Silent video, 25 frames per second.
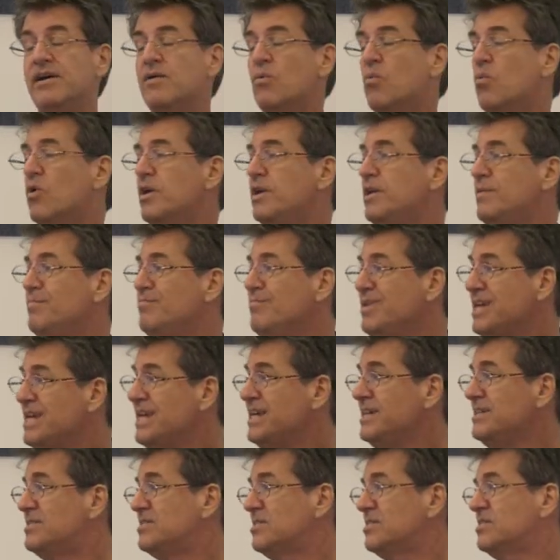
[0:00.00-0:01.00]
What it
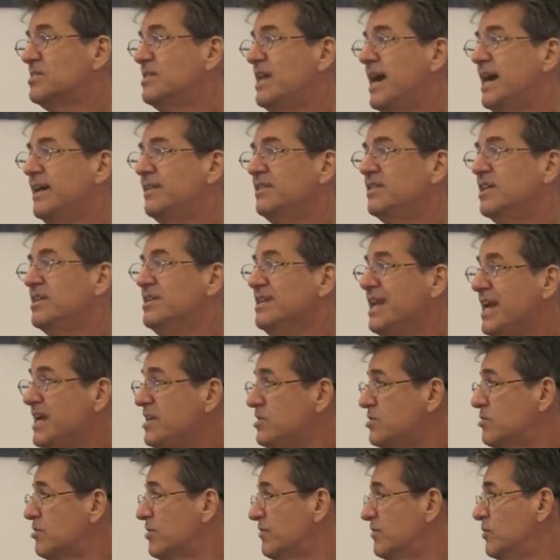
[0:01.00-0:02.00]
means is that the
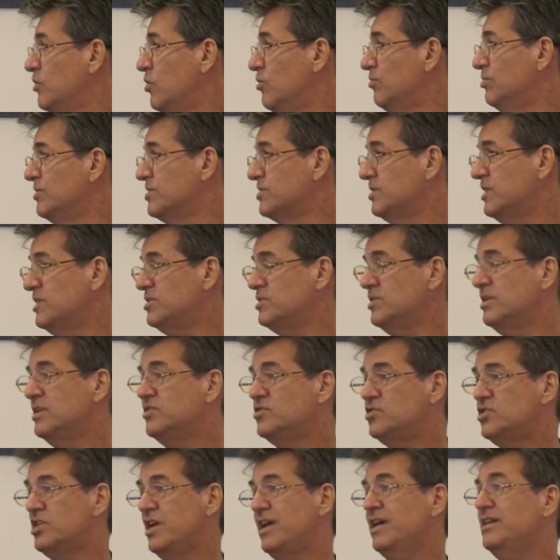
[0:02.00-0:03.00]
nature of globalization
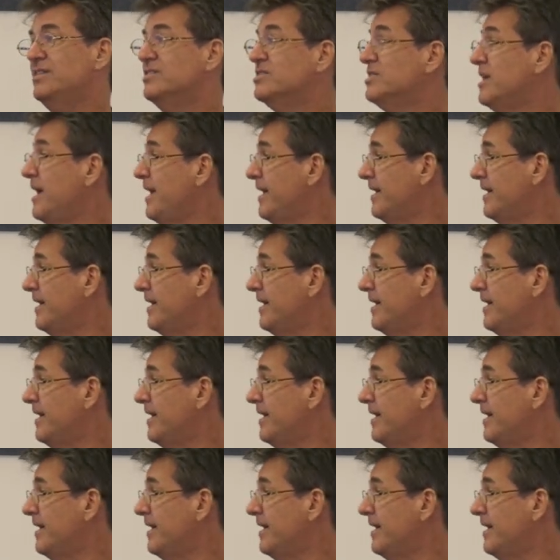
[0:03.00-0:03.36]
has changed.